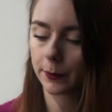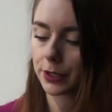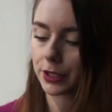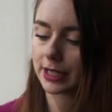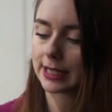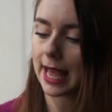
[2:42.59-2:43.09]

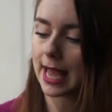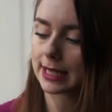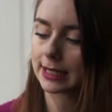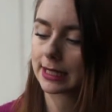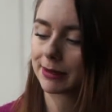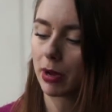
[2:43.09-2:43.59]
which is
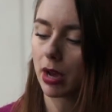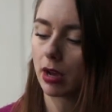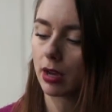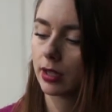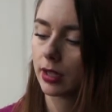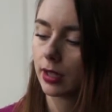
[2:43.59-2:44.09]

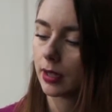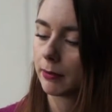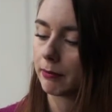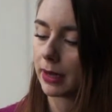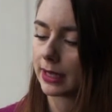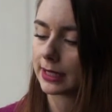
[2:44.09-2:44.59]
Nspa
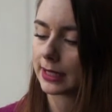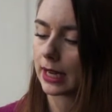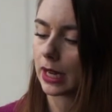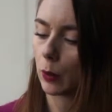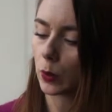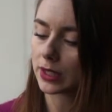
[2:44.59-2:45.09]

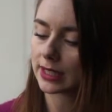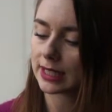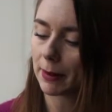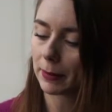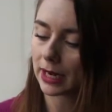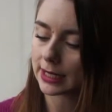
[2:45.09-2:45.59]
Micellar One
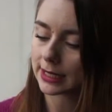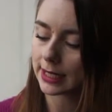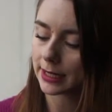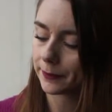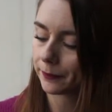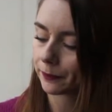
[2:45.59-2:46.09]
Step Cleanser,